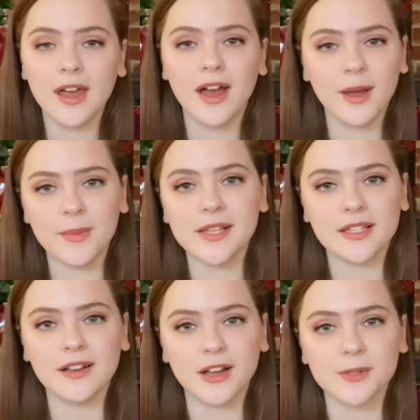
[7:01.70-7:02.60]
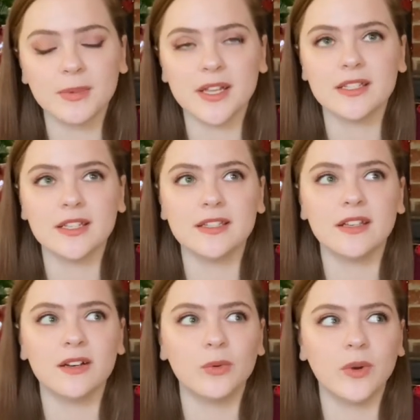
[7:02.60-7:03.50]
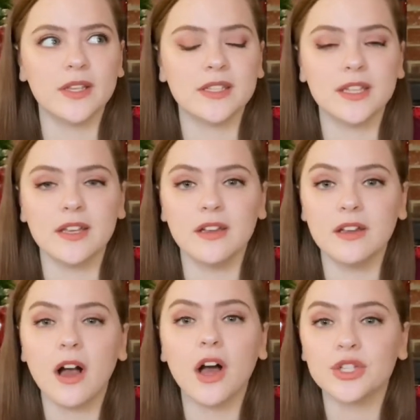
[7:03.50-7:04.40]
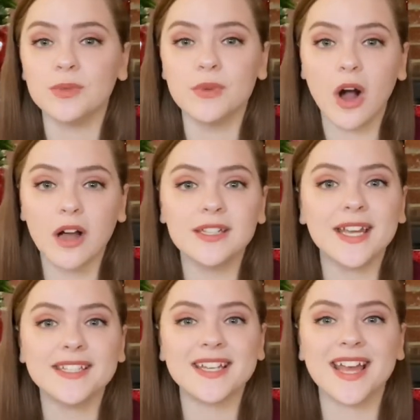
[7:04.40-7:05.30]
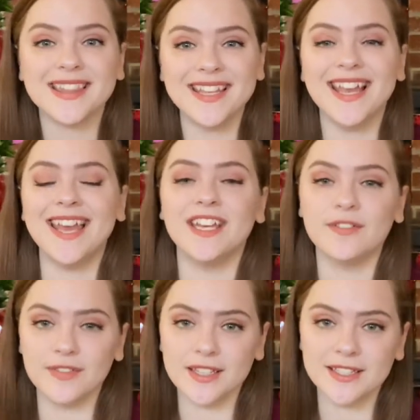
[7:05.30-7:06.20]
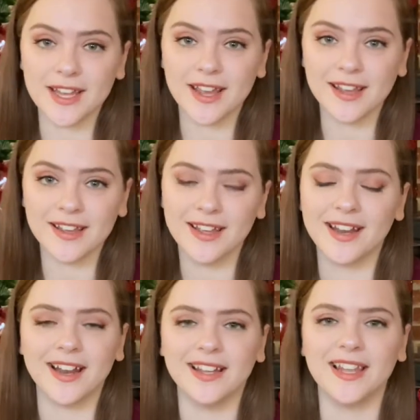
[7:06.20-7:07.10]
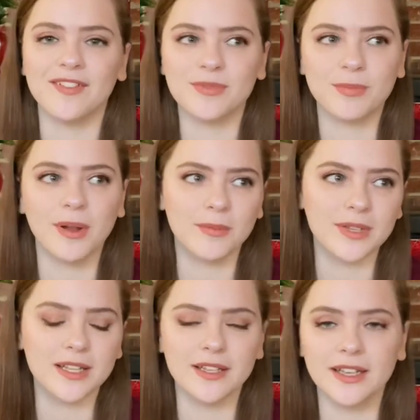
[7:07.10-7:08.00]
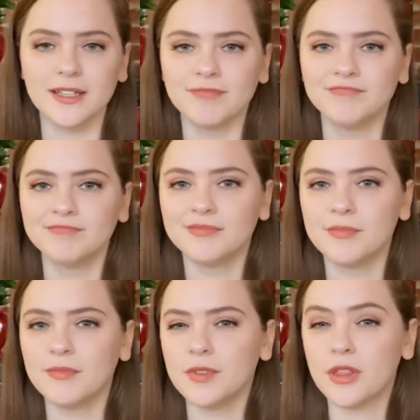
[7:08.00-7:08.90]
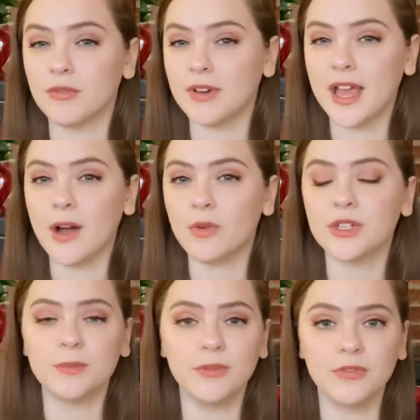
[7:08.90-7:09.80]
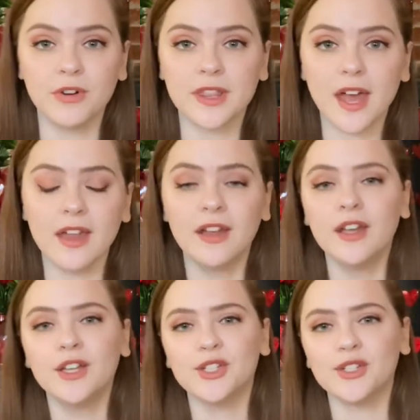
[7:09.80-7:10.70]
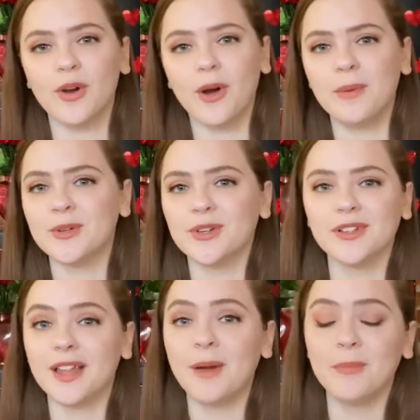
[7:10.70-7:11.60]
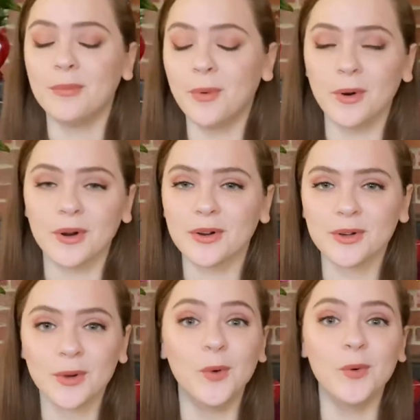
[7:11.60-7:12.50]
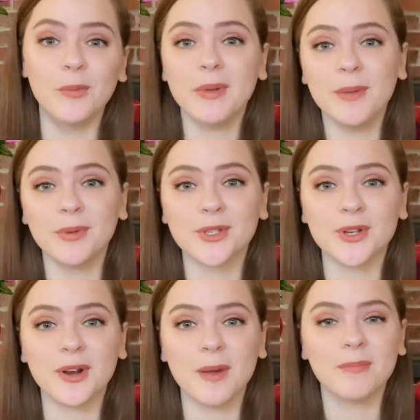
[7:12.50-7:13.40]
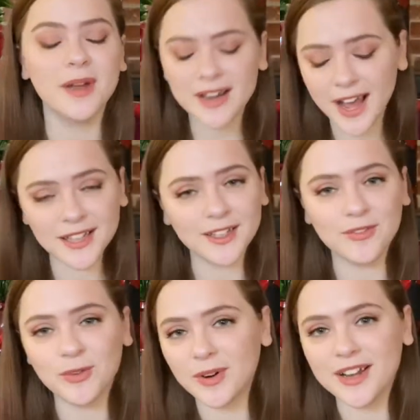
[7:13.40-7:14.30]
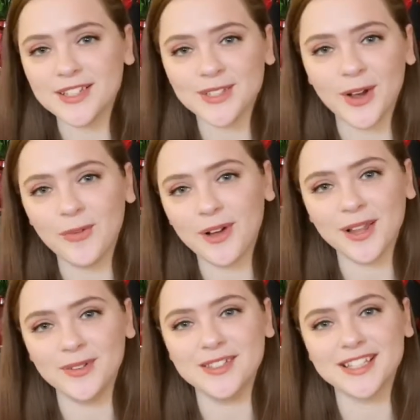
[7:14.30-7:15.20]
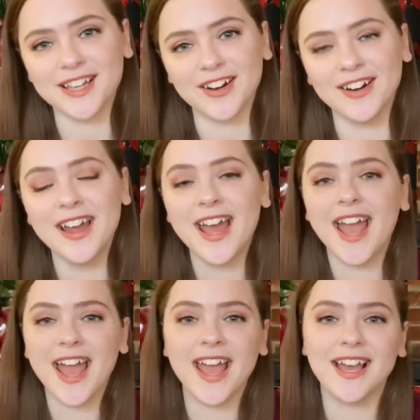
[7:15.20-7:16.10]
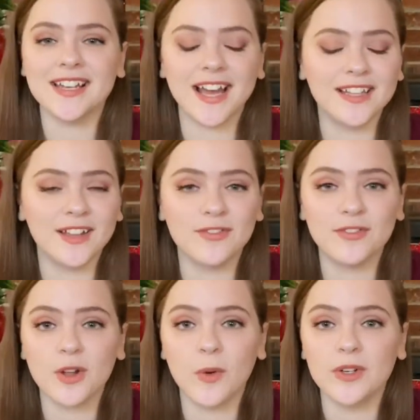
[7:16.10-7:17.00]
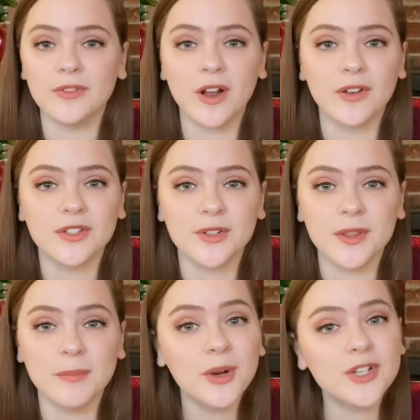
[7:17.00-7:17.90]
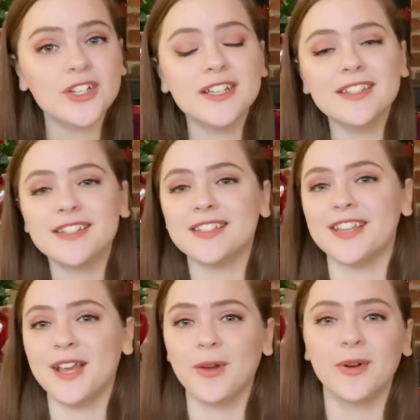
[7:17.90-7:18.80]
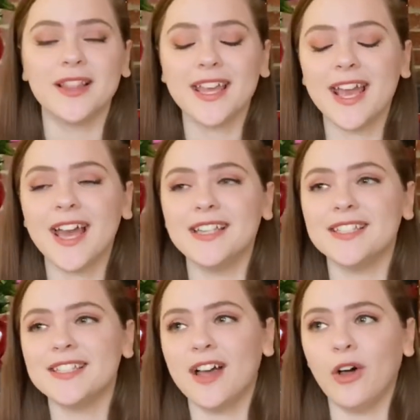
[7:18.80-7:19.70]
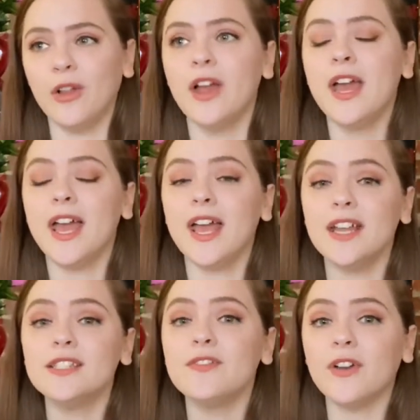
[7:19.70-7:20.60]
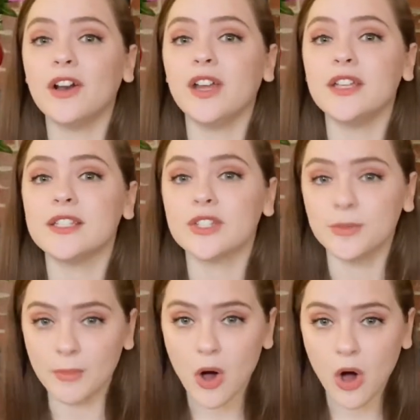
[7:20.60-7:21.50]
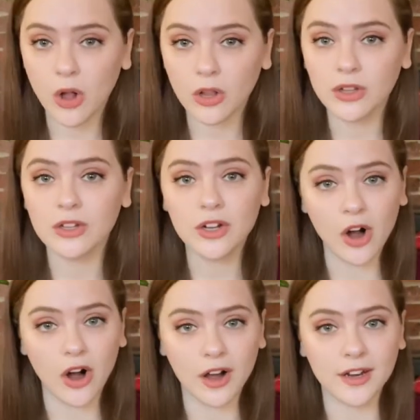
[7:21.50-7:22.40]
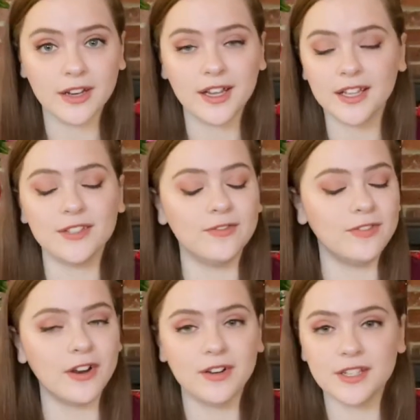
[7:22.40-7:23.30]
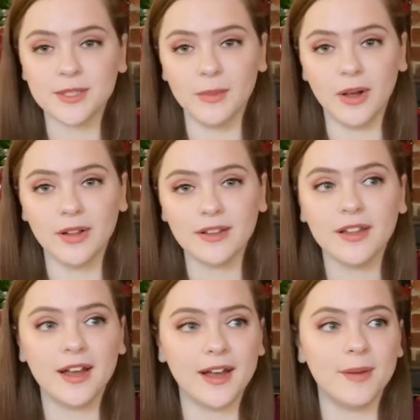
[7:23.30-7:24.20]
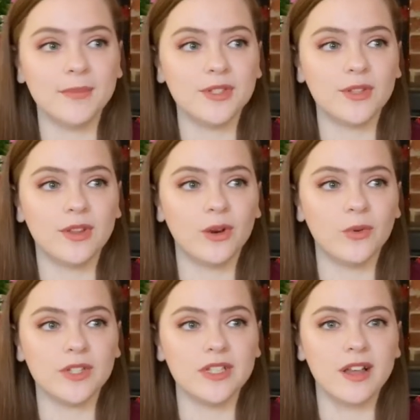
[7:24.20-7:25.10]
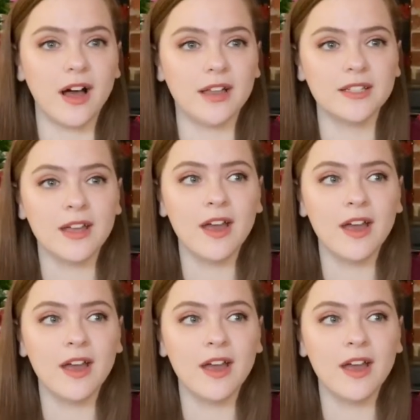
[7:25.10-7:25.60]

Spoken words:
amazing cosplays, because there was the costume contest at the end of the day, and I left probably like 3 hours before that, so I'm sure a lot more cool people showed up. But I loved what I saw while I was there, and I loved going around to the merchants, seeing what they had to sell. It is a very small con. It's very small, so there was not